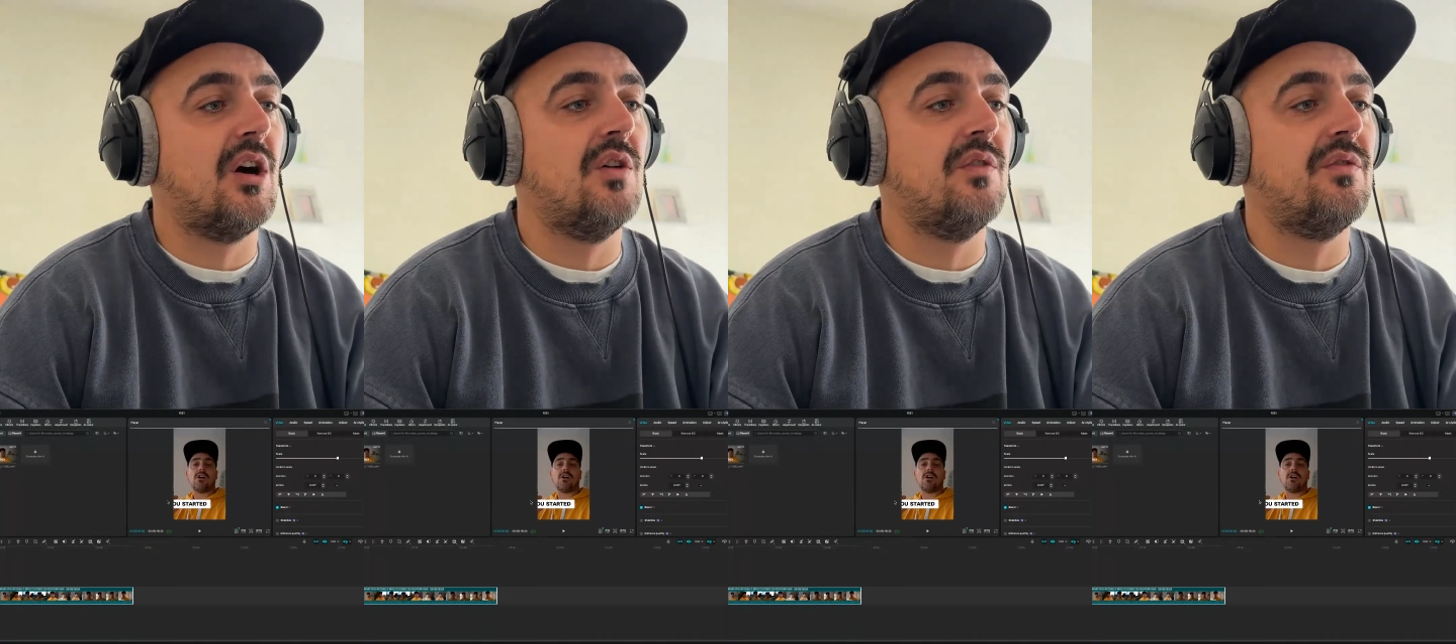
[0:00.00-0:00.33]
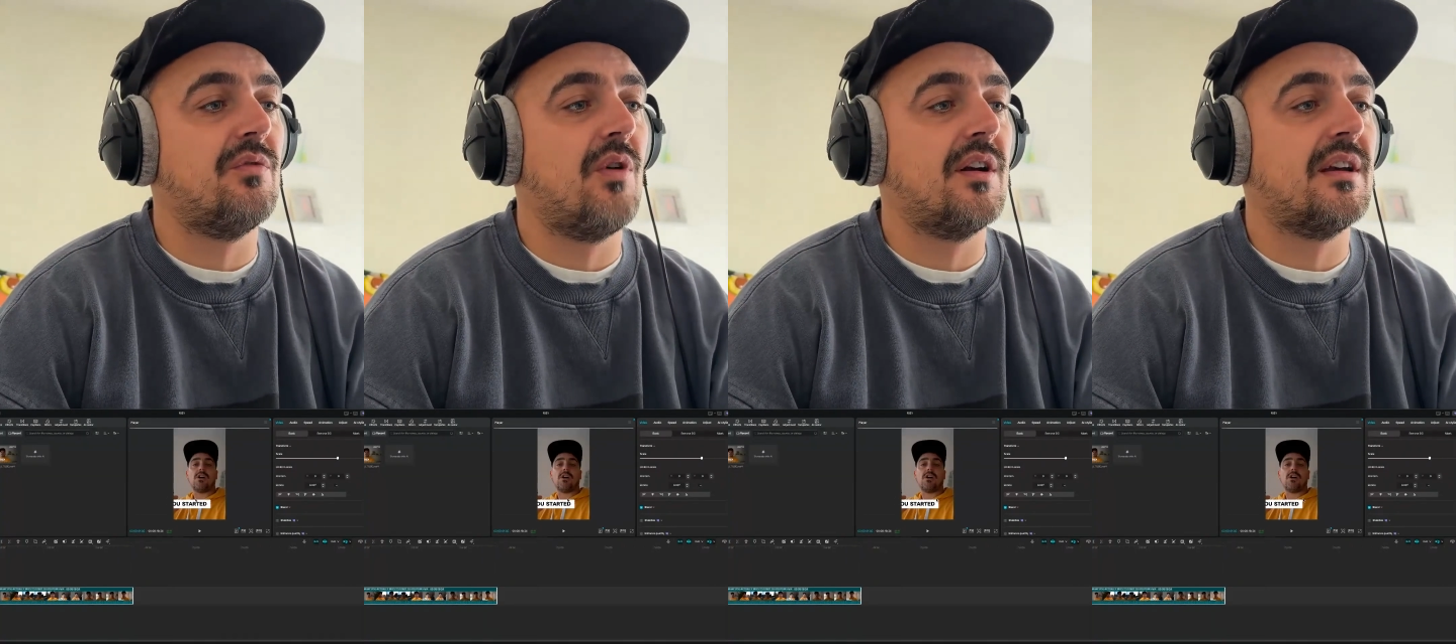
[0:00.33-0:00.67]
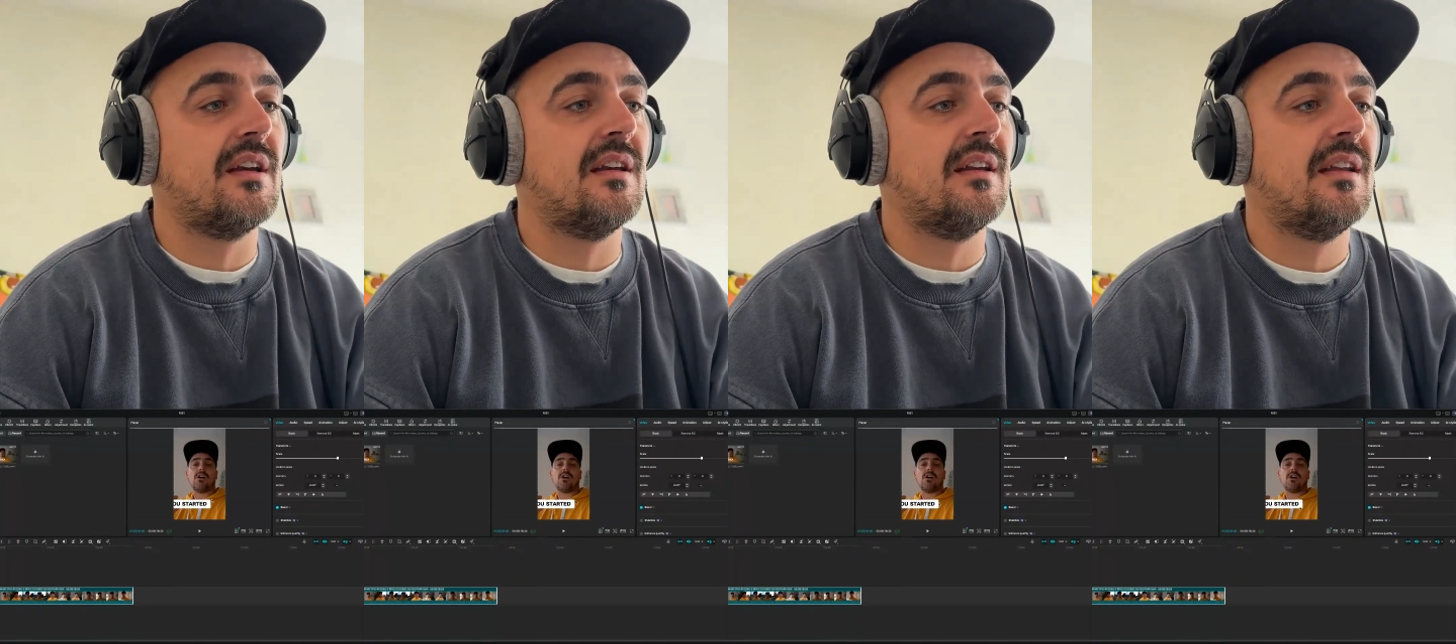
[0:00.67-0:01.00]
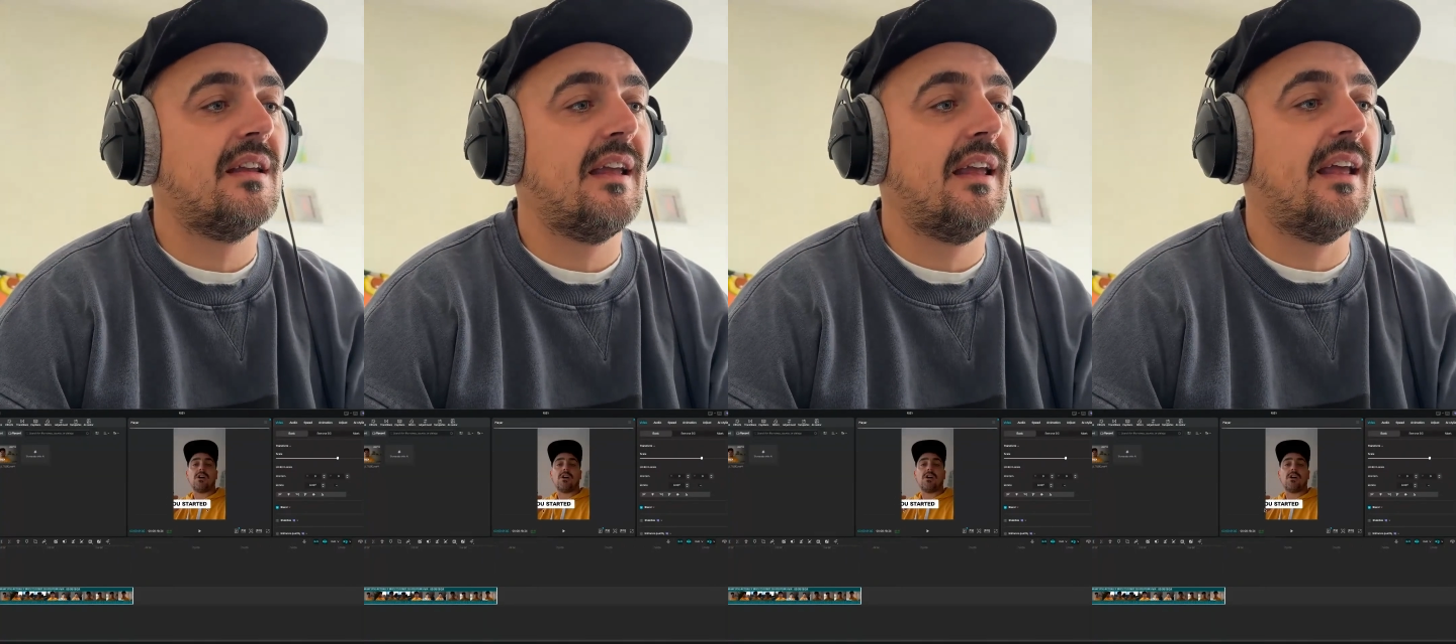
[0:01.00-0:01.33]
overriding
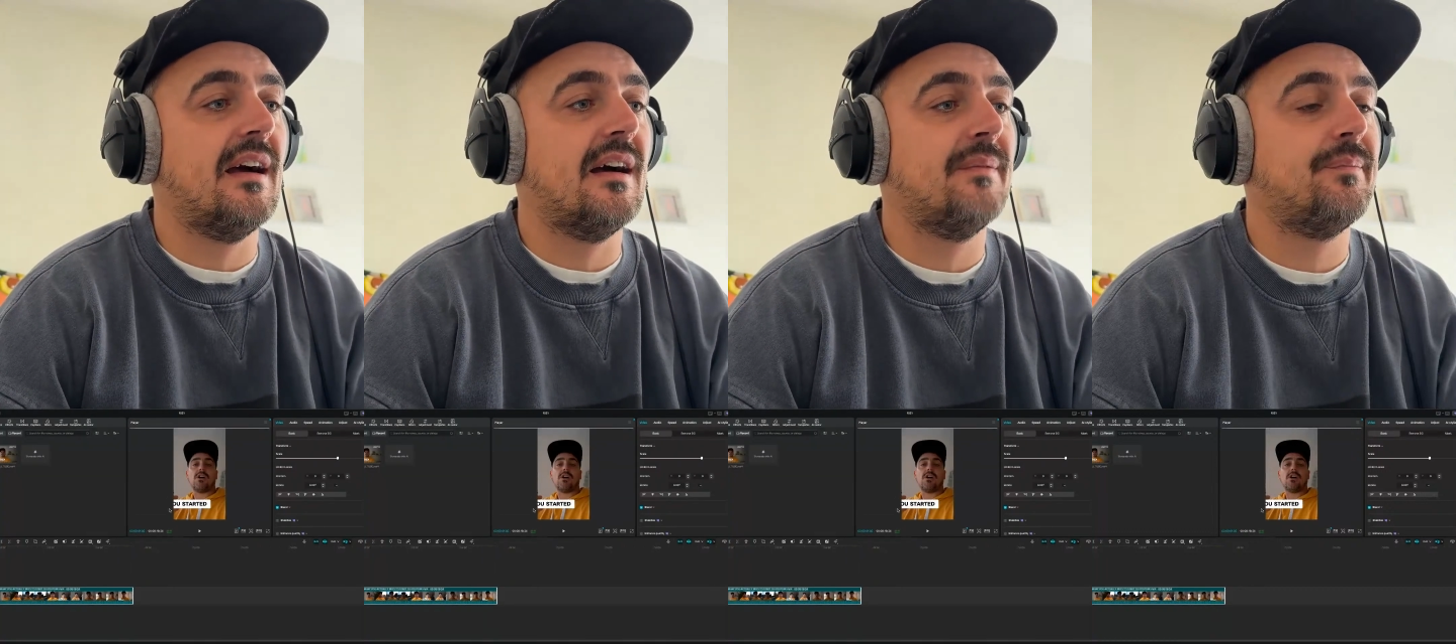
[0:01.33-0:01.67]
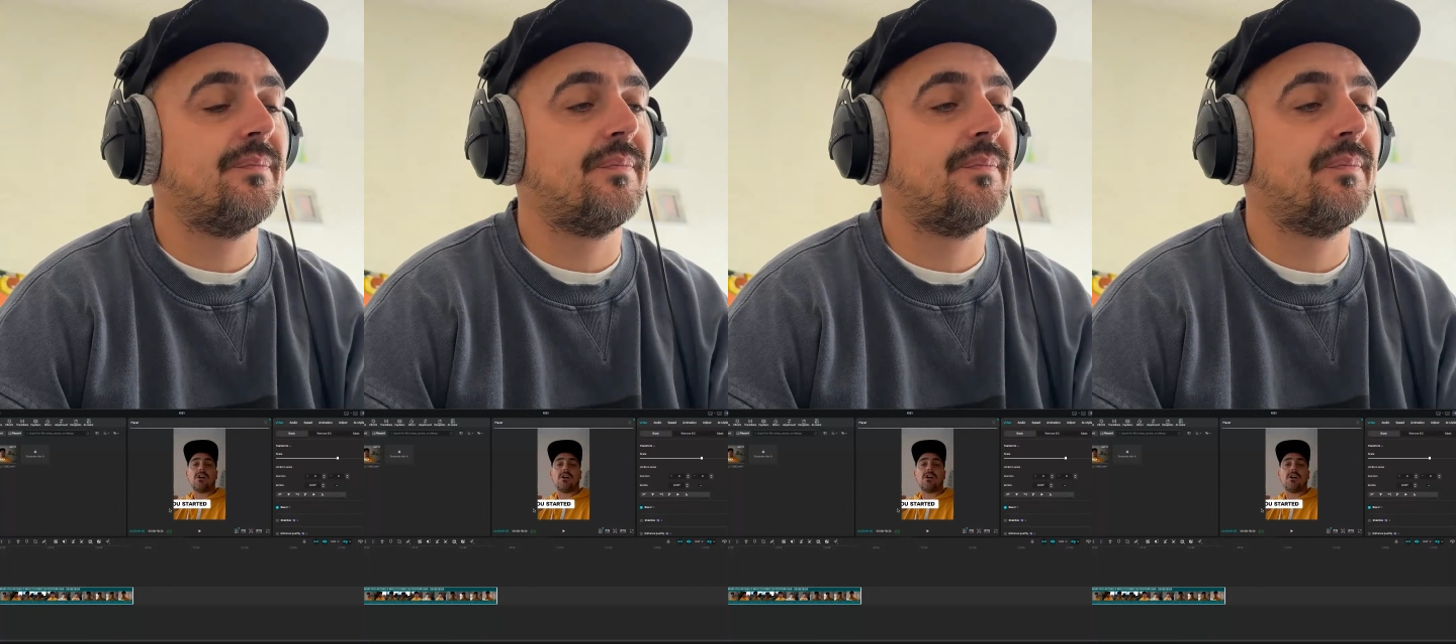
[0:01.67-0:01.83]
here.